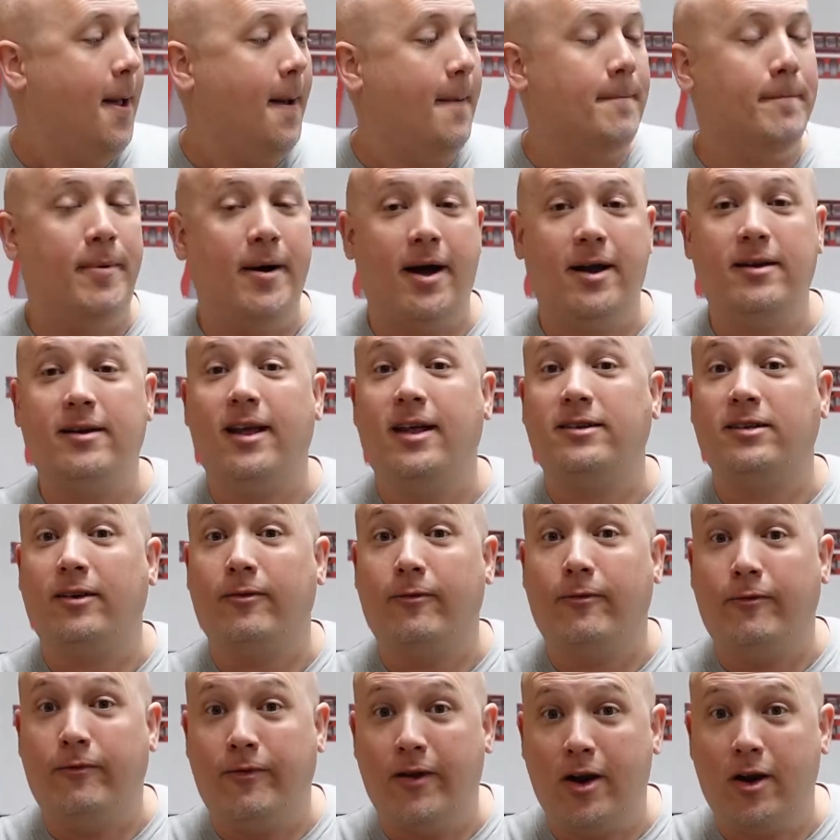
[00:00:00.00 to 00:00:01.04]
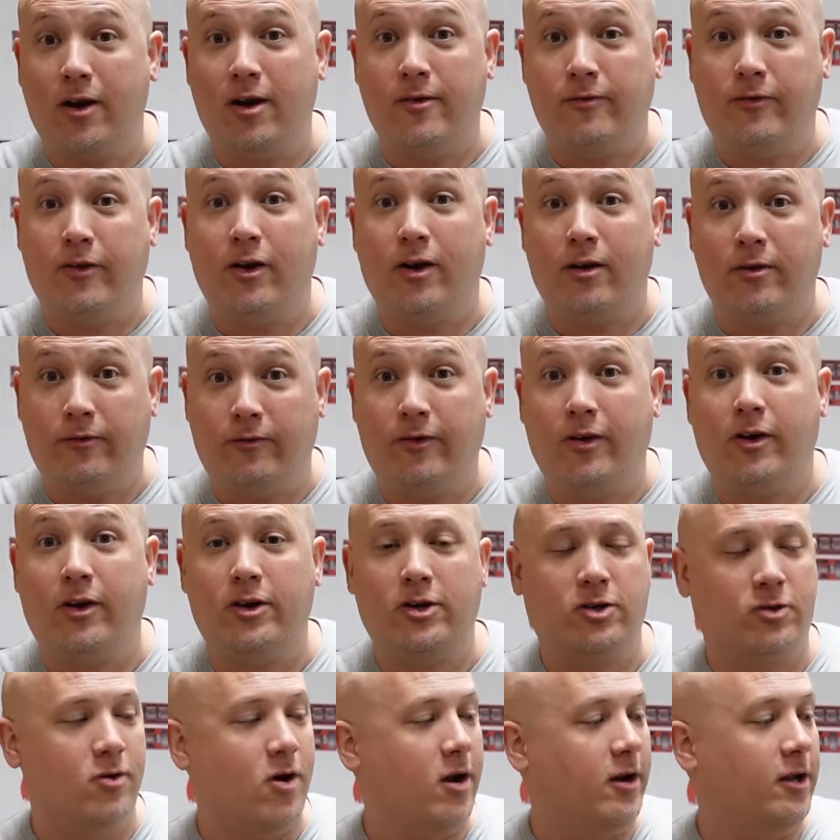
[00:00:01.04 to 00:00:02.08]
but it's a very, very, very
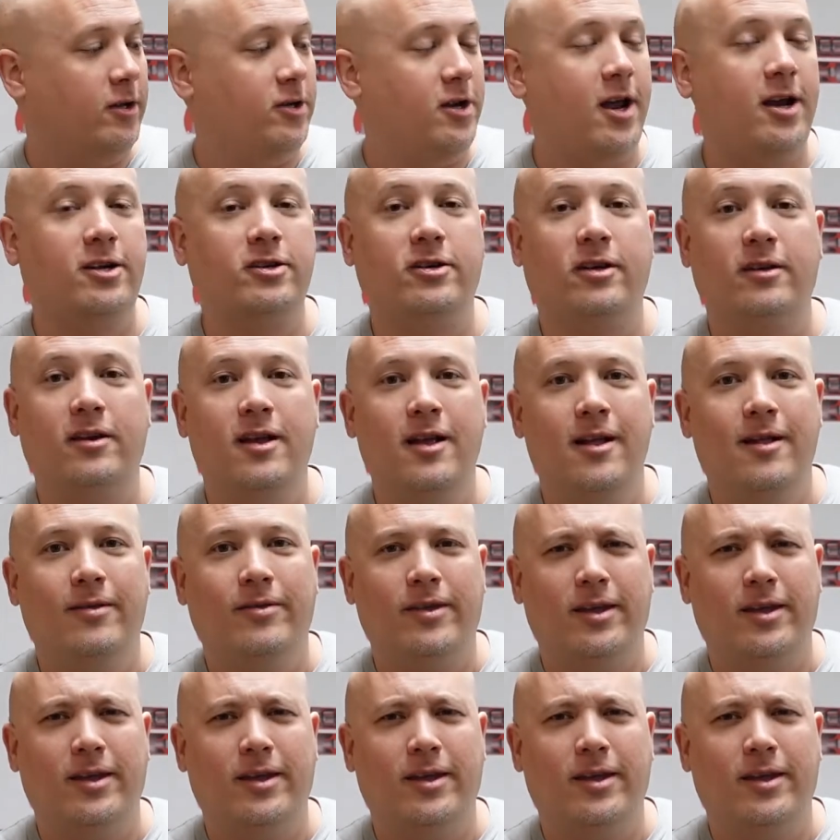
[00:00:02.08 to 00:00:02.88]
strong ejection.